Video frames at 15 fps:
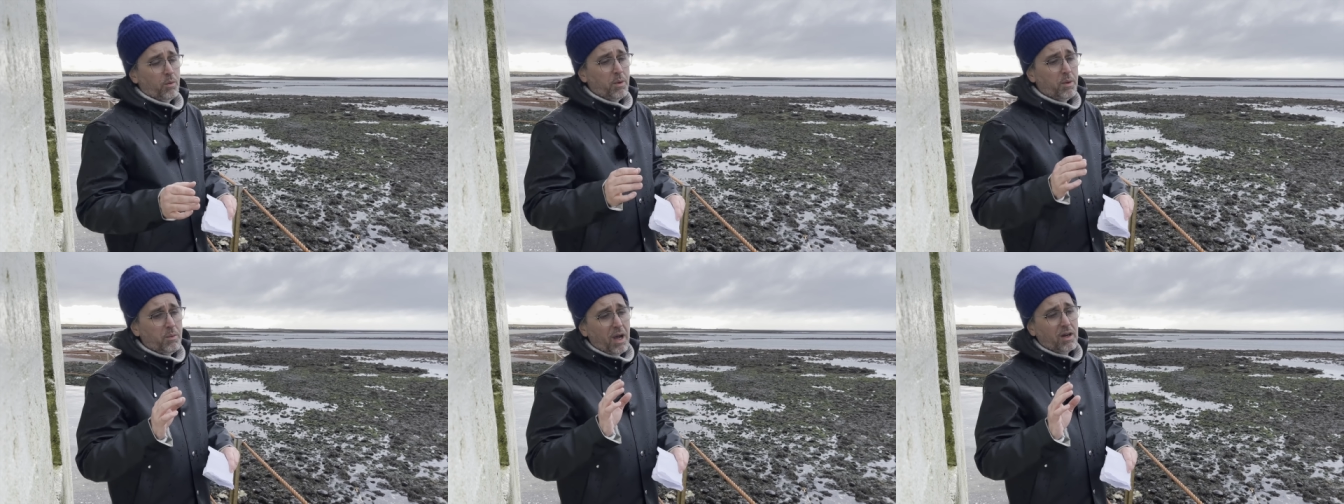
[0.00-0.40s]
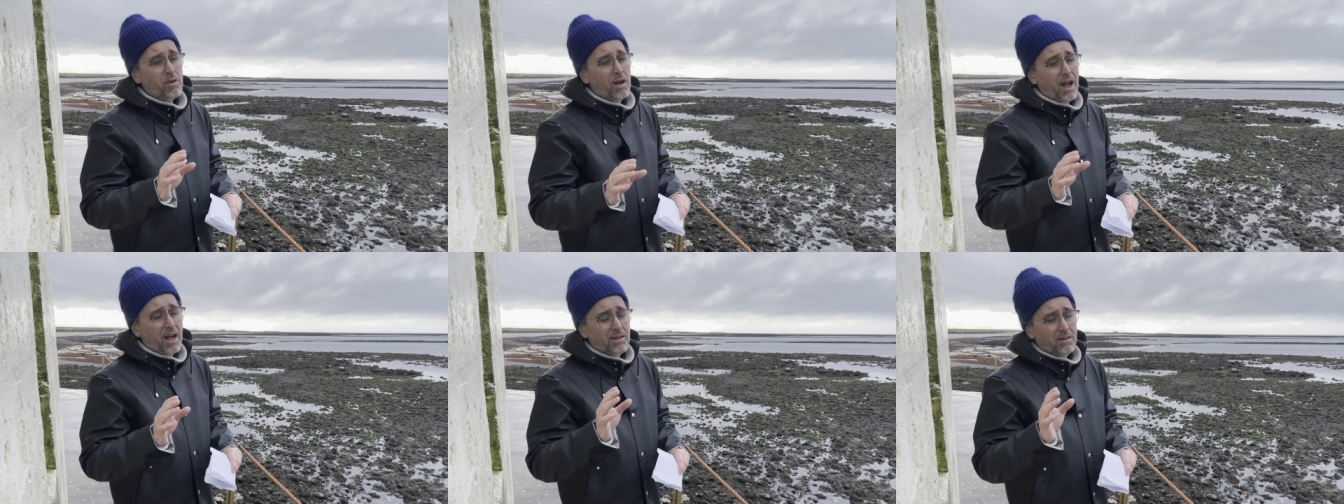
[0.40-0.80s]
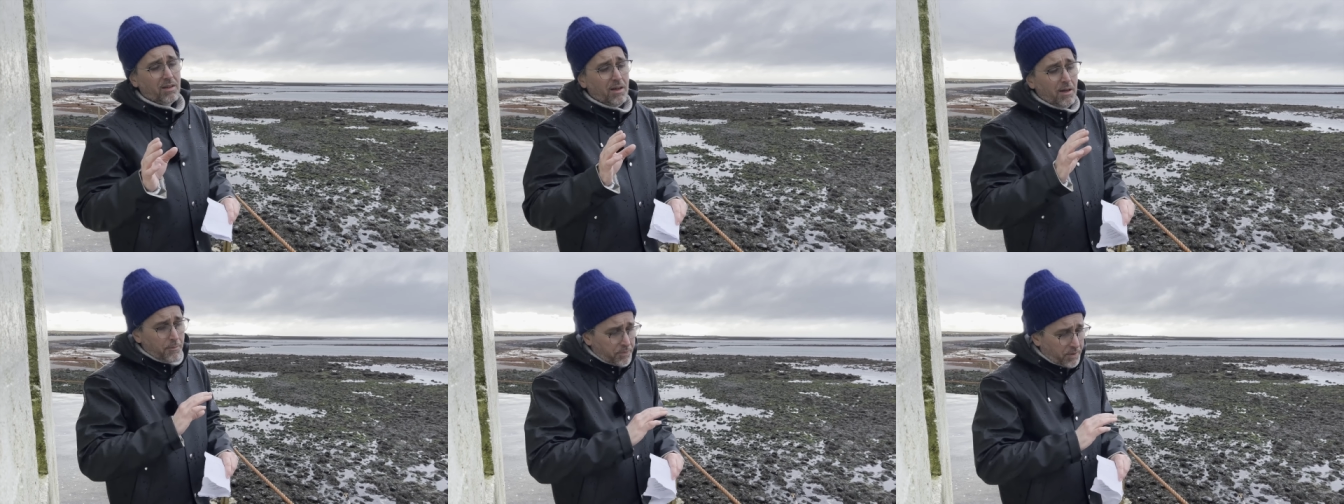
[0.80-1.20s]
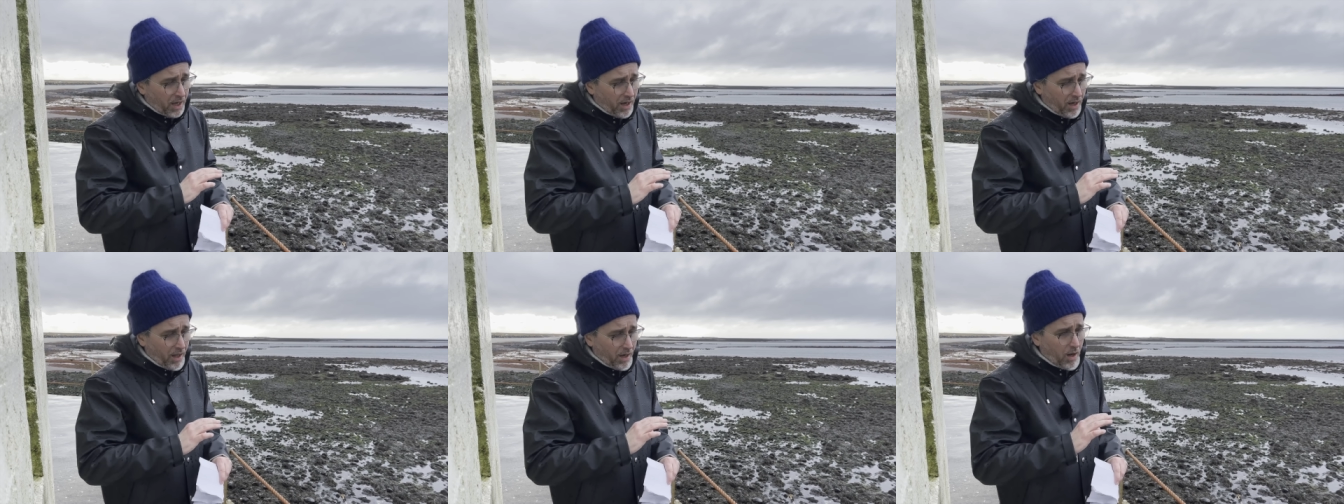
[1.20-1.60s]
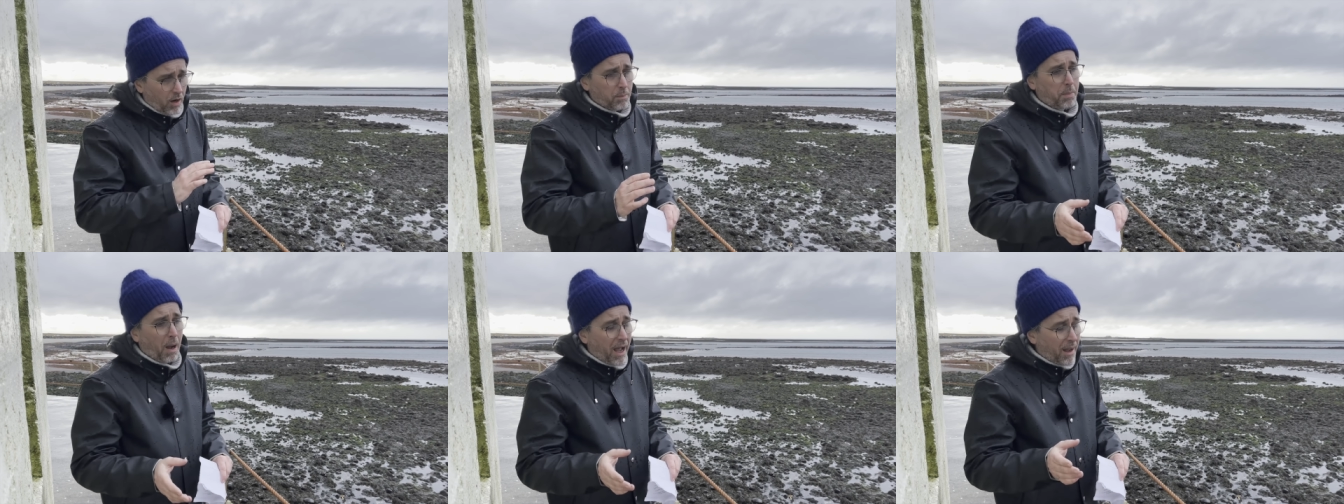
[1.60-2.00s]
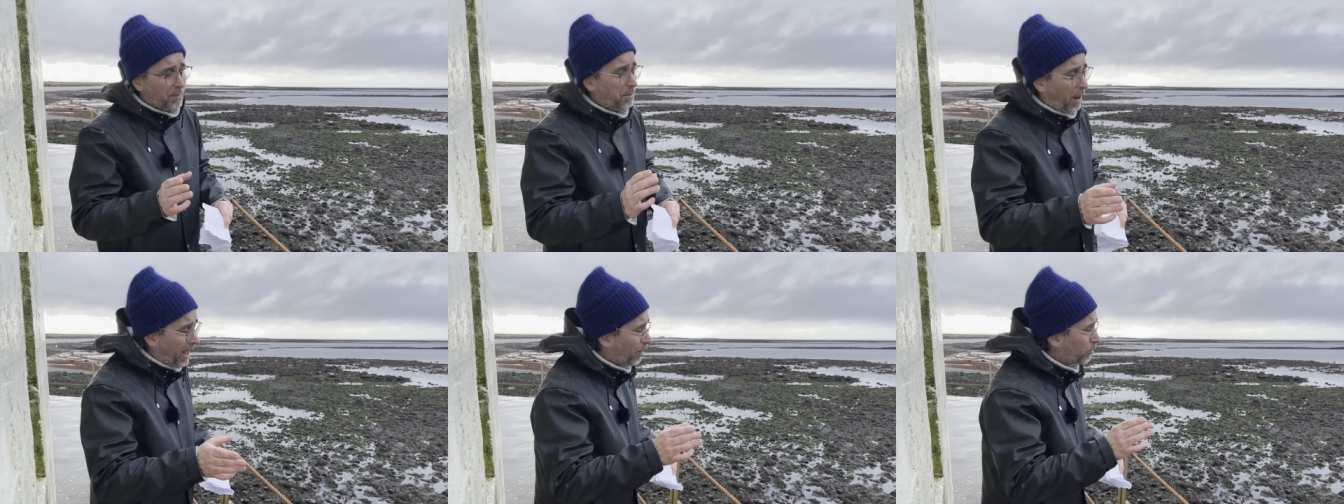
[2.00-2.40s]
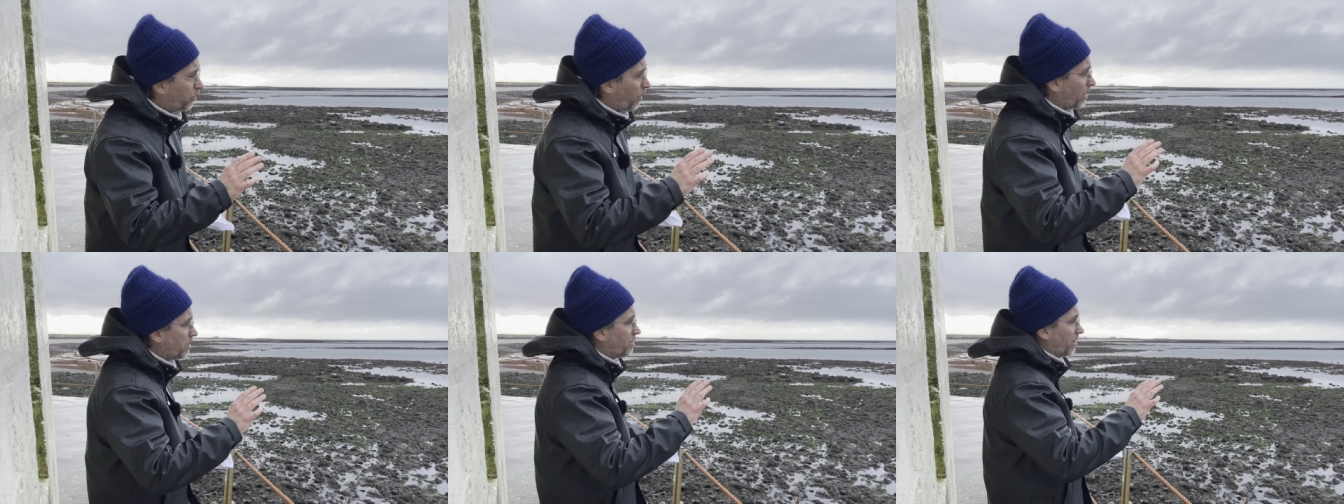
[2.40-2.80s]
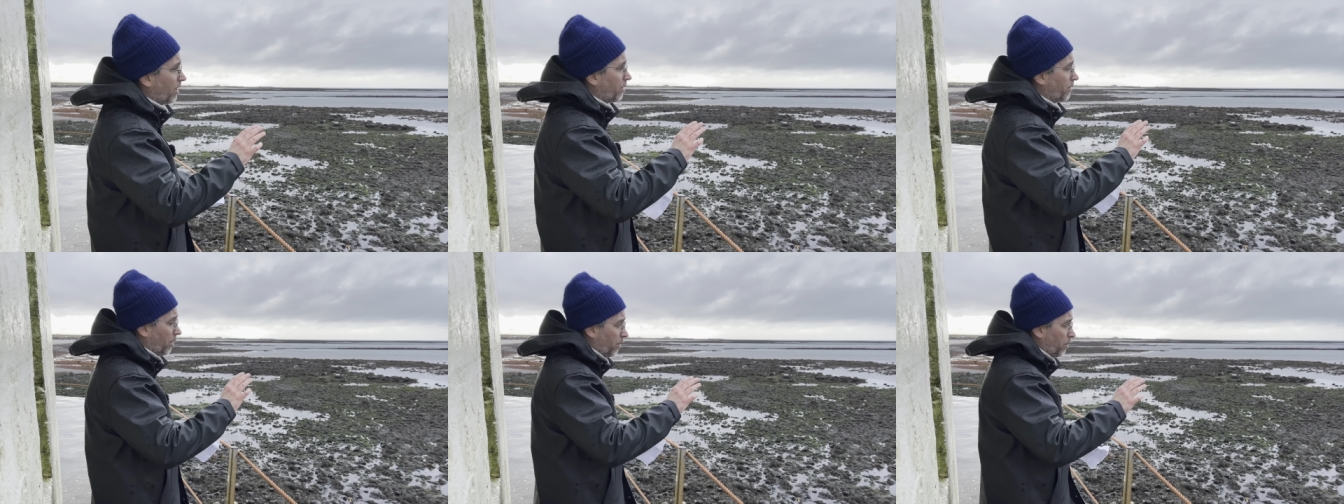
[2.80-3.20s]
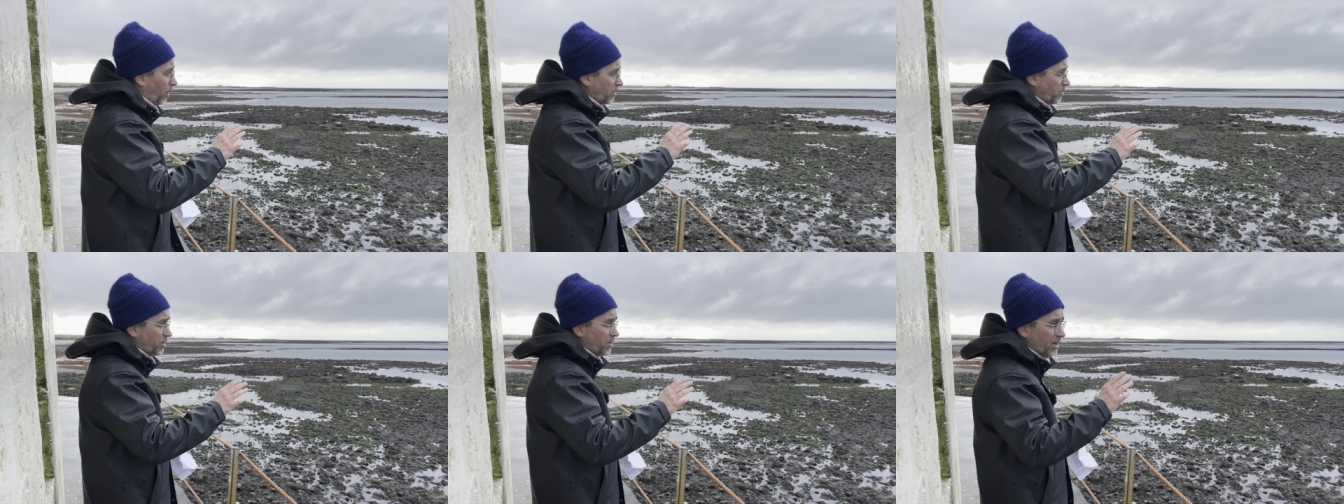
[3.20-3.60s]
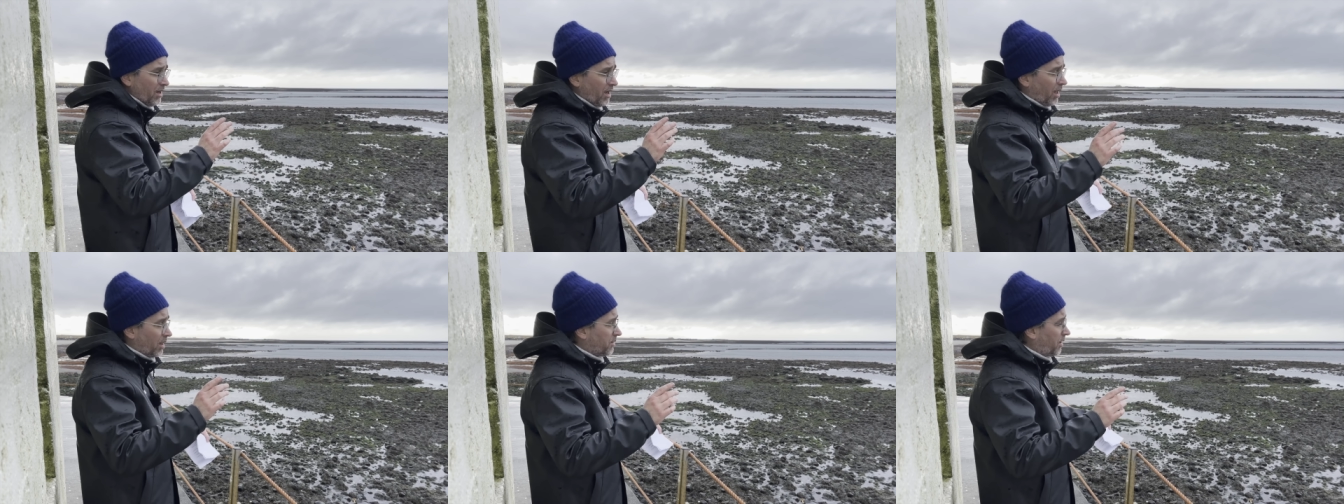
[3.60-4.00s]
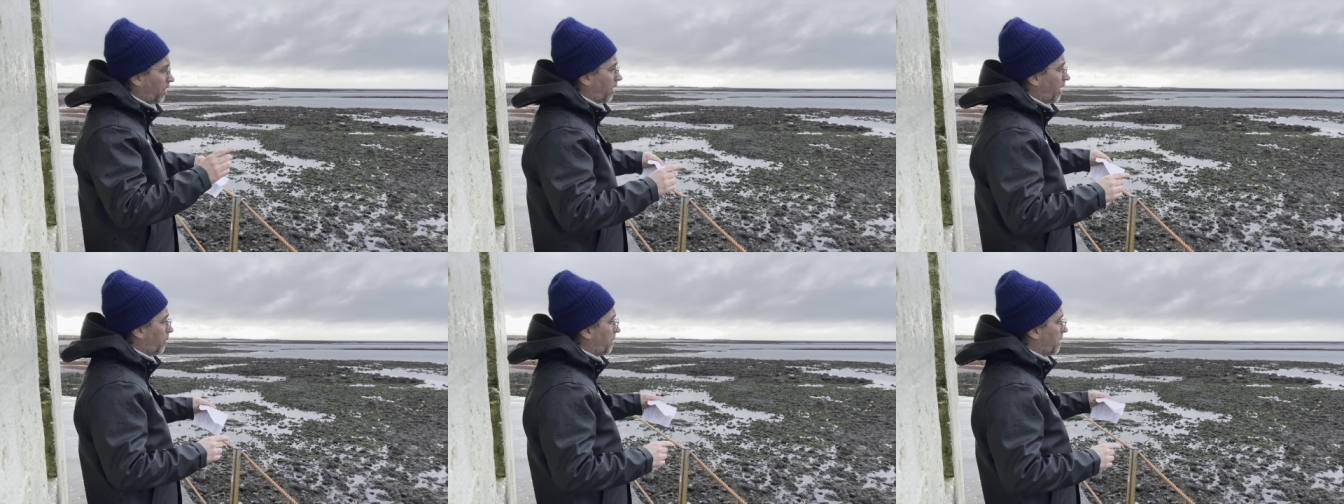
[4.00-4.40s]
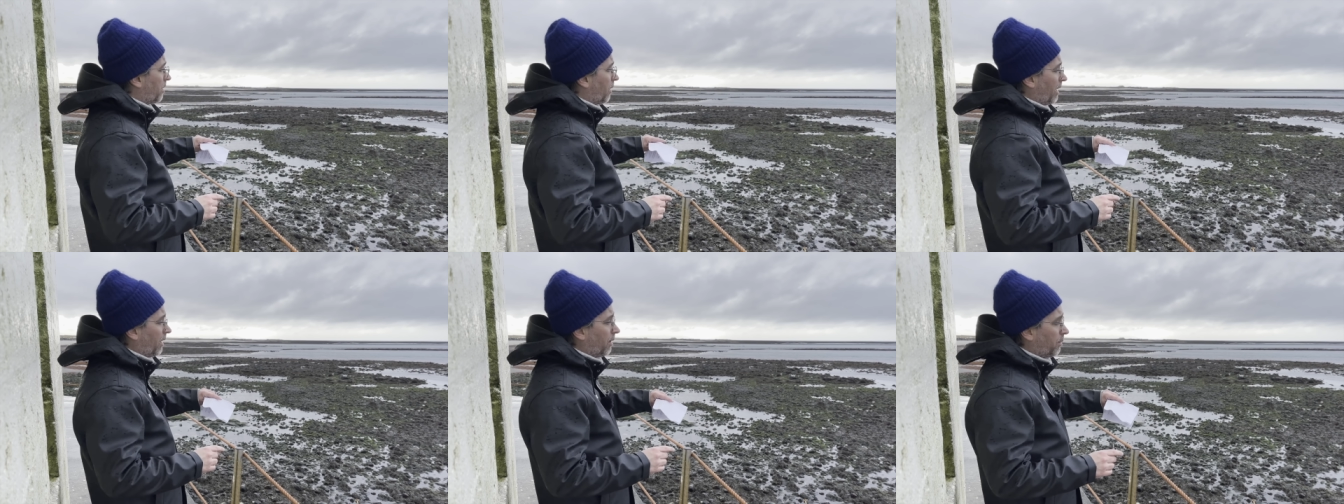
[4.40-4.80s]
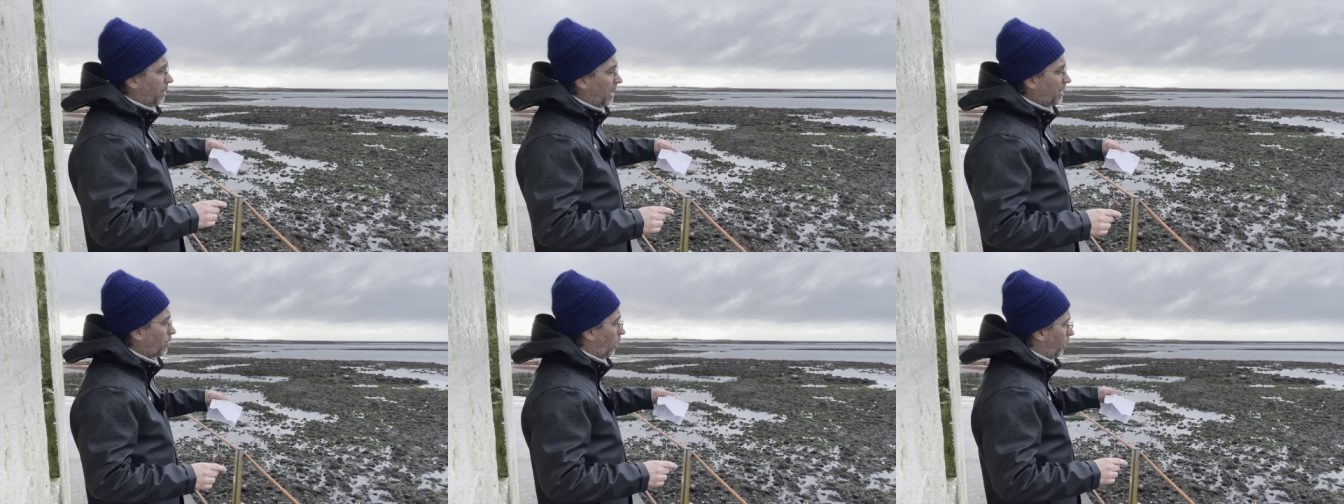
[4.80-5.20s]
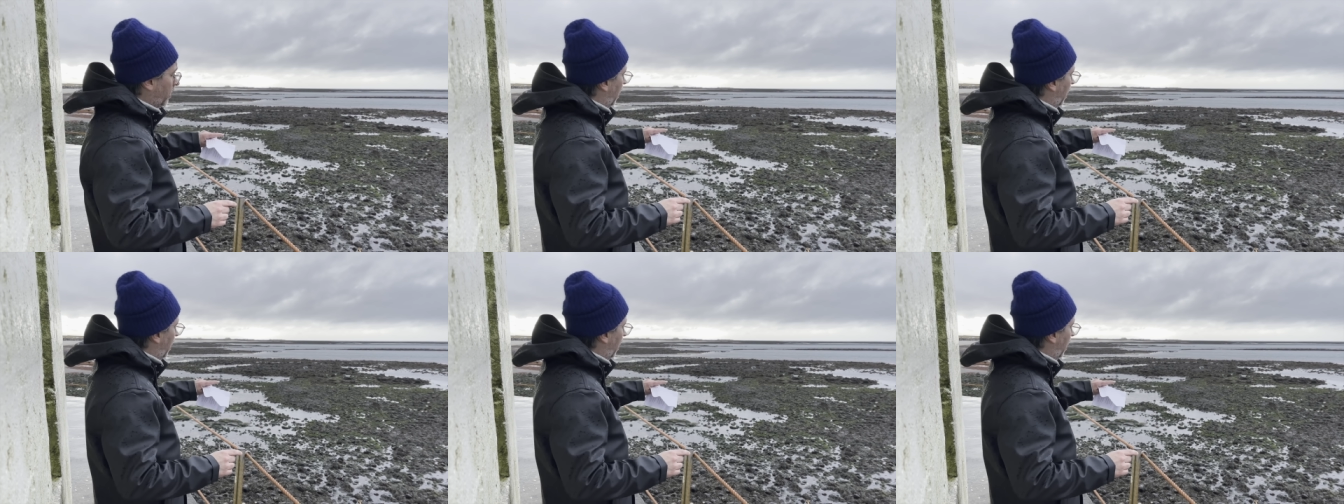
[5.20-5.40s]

We actually had a lot of pilot whales here once. I'll tell you a little bit later on